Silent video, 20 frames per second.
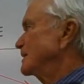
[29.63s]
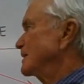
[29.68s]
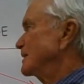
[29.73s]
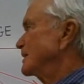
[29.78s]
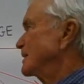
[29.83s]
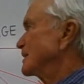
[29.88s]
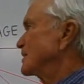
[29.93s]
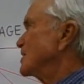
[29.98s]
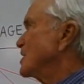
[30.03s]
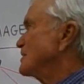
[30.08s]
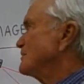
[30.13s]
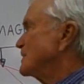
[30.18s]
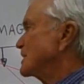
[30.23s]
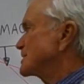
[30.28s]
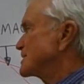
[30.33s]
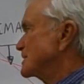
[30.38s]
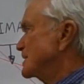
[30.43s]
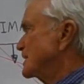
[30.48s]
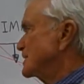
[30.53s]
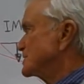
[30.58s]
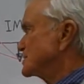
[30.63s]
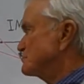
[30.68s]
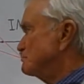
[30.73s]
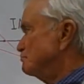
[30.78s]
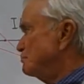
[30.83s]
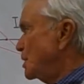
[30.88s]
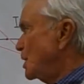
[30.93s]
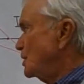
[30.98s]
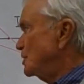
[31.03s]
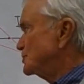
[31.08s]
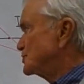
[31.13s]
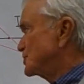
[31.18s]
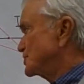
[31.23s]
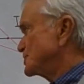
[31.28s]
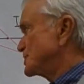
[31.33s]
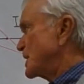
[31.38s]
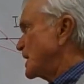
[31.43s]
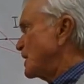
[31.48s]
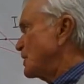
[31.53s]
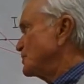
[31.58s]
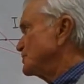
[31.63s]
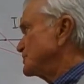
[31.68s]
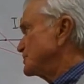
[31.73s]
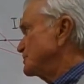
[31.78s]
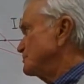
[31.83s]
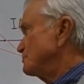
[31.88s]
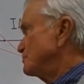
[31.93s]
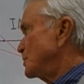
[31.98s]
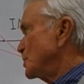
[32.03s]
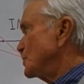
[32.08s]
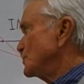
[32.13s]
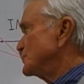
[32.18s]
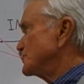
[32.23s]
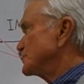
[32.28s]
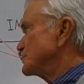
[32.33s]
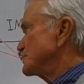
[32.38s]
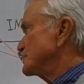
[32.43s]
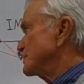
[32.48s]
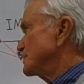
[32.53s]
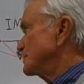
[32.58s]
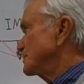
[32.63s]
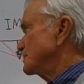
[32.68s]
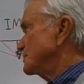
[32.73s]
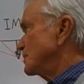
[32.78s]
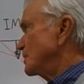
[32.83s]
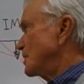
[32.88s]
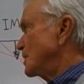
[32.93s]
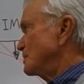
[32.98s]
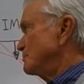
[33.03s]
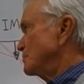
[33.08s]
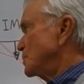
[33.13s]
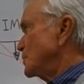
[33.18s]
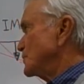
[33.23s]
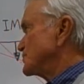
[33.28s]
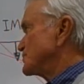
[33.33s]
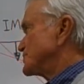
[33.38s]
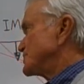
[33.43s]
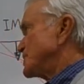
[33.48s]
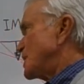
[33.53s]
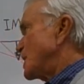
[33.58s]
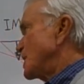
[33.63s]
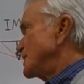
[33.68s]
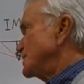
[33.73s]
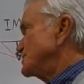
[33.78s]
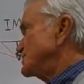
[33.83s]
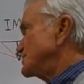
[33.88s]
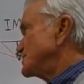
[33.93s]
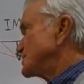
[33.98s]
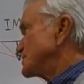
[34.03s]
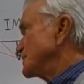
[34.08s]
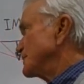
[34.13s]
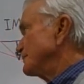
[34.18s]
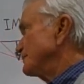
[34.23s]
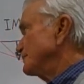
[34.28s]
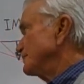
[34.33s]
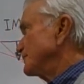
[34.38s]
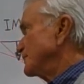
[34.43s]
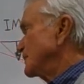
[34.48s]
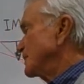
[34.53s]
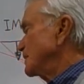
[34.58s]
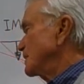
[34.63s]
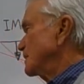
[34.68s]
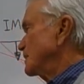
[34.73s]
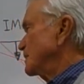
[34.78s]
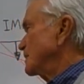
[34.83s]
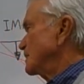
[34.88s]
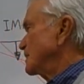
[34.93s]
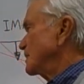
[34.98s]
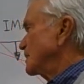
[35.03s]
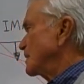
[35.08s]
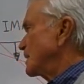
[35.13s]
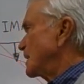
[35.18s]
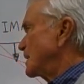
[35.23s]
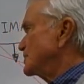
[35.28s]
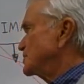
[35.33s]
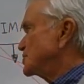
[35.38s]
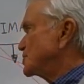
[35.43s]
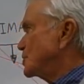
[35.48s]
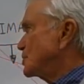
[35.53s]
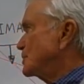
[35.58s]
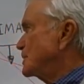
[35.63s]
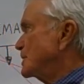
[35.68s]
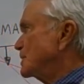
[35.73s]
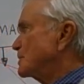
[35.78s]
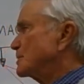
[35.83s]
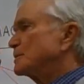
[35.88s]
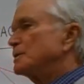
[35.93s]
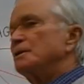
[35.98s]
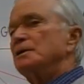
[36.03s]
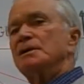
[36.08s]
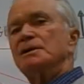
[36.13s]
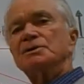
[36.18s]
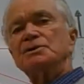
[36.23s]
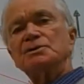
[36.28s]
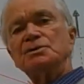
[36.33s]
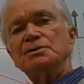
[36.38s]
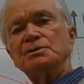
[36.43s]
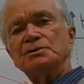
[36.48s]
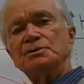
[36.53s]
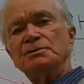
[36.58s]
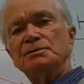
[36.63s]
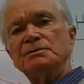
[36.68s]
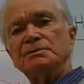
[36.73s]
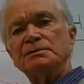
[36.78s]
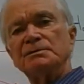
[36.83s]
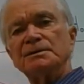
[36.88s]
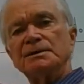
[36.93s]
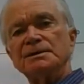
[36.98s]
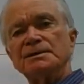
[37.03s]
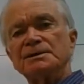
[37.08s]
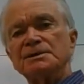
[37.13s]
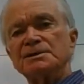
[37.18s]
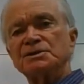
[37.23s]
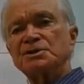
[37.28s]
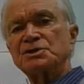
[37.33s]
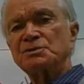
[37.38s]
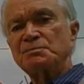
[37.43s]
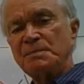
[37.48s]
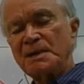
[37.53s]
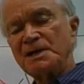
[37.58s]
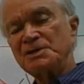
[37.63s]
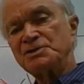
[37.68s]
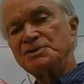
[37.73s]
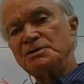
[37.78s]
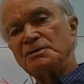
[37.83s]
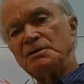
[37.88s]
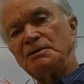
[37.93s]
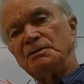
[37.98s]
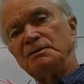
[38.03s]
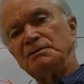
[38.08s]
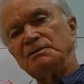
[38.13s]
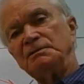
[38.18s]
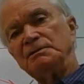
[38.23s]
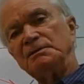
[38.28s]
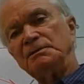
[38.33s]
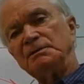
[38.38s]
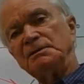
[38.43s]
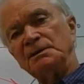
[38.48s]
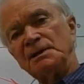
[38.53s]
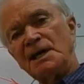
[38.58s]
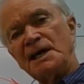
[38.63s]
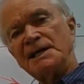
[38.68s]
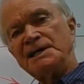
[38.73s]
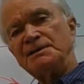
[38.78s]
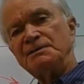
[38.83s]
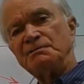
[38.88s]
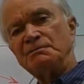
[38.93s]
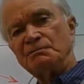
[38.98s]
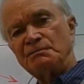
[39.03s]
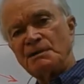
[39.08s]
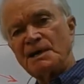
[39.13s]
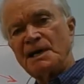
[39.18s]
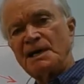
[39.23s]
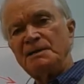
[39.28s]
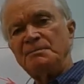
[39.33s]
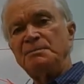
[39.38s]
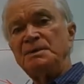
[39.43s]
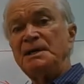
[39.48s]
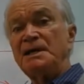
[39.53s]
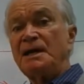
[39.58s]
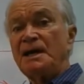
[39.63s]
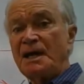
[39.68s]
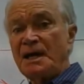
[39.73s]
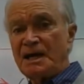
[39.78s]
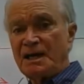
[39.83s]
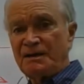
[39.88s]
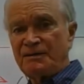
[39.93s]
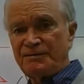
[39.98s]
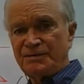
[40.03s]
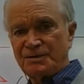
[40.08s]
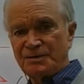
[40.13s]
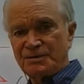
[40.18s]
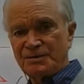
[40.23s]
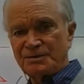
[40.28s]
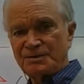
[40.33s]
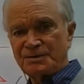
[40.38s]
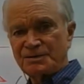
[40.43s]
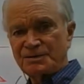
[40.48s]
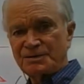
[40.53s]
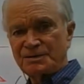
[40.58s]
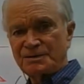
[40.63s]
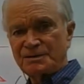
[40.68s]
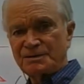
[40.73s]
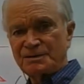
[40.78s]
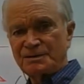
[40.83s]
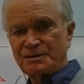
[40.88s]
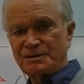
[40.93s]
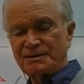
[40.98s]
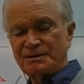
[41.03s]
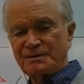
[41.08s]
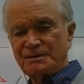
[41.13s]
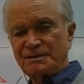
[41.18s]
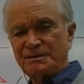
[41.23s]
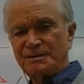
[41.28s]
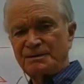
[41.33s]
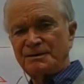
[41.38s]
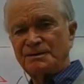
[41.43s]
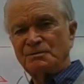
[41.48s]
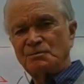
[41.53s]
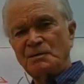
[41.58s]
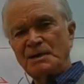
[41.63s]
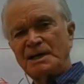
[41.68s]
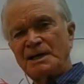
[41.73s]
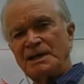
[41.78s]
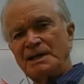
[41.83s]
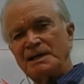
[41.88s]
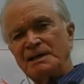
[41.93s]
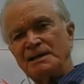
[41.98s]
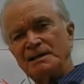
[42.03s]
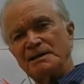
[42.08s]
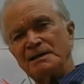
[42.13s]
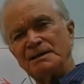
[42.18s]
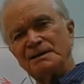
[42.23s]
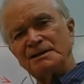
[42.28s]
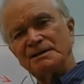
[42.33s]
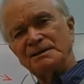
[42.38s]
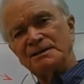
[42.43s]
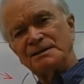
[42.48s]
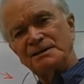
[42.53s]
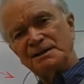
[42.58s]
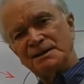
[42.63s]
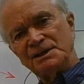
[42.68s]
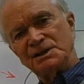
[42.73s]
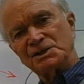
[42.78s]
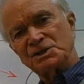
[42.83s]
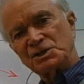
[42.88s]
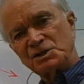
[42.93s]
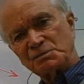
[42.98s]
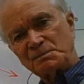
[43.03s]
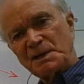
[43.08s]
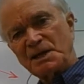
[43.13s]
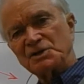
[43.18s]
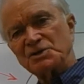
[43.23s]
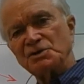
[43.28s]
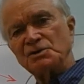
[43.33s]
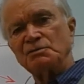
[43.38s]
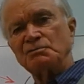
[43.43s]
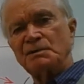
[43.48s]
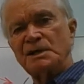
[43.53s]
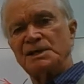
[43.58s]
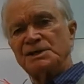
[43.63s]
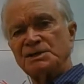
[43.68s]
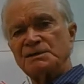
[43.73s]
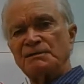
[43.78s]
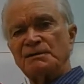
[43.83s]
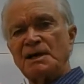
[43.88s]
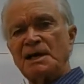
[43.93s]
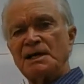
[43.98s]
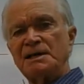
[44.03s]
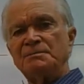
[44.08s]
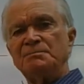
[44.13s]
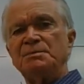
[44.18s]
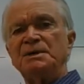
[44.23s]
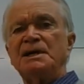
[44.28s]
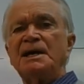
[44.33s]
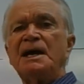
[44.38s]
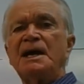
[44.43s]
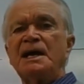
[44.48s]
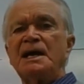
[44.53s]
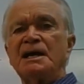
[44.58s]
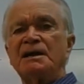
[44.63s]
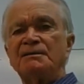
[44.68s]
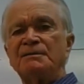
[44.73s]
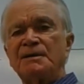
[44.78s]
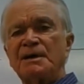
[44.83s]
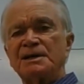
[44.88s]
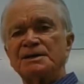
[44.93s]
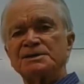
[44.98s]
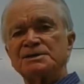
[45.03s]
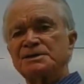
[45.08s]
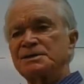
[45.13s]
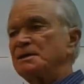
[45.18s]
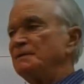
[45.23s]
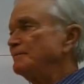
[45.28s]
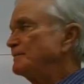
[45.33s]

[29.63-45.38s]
A convex lens bulges out on both sides. I show here two special light ray behaviors, the way these special rays of light behave as